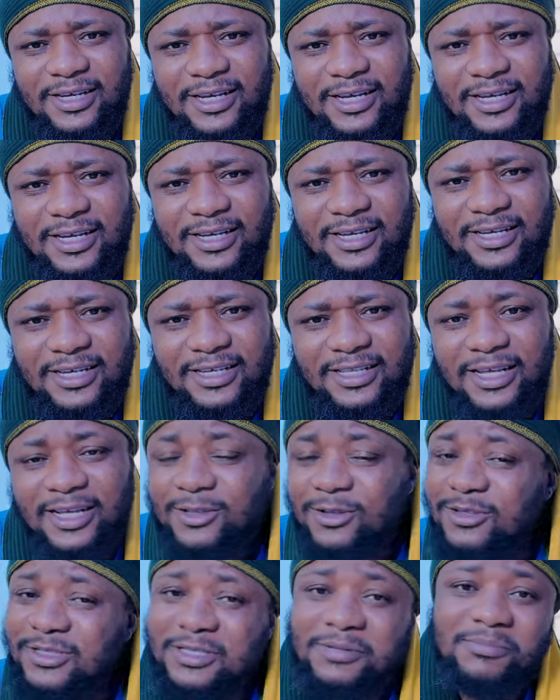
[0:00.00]
Eh? That
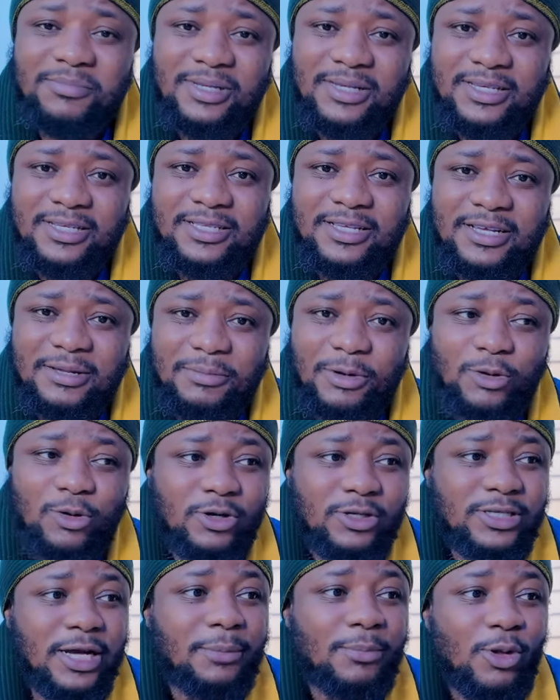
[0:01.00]
doesn't mean.
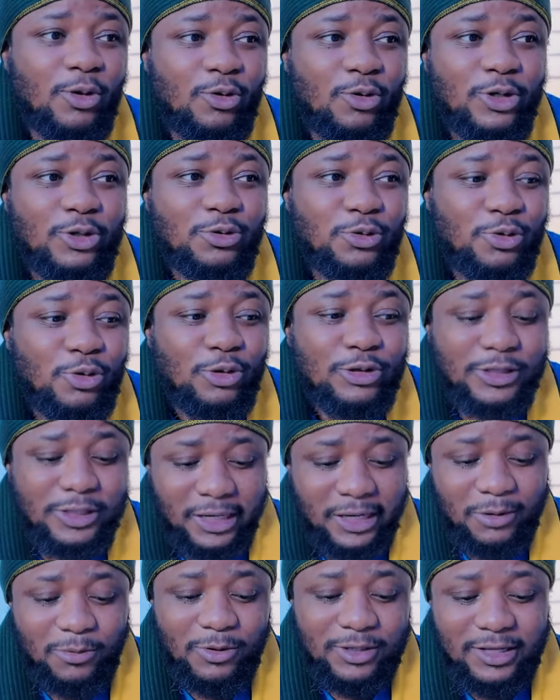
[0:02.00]
Because I'm not going to
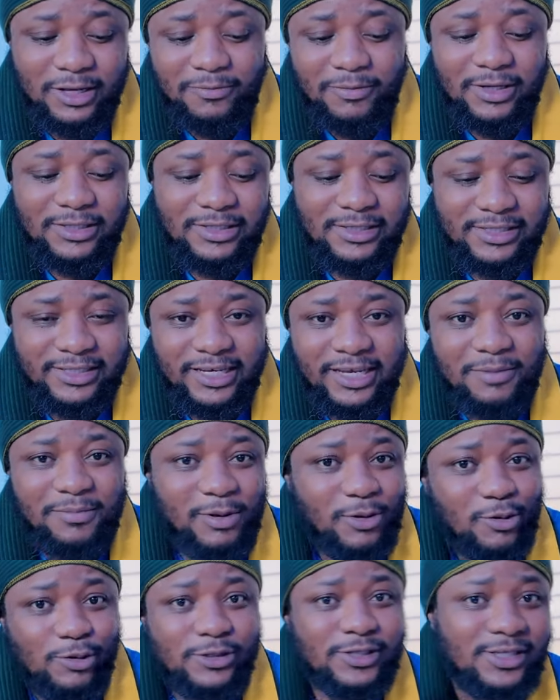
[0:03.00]
condemn whatever she's saying
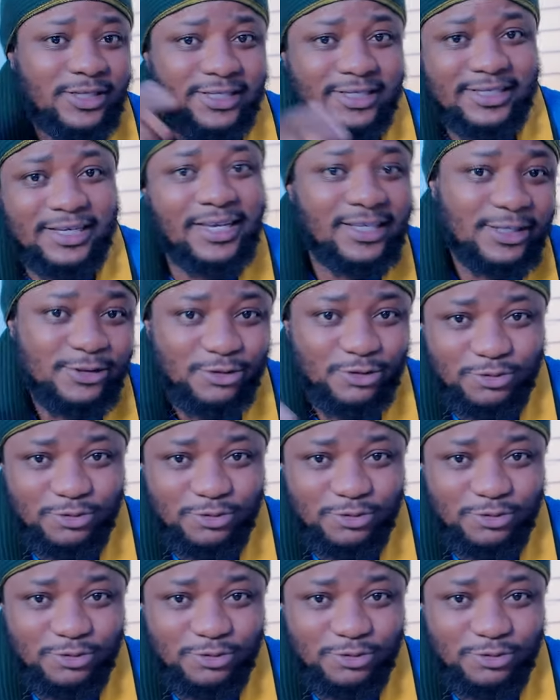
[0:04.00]
because she's saying the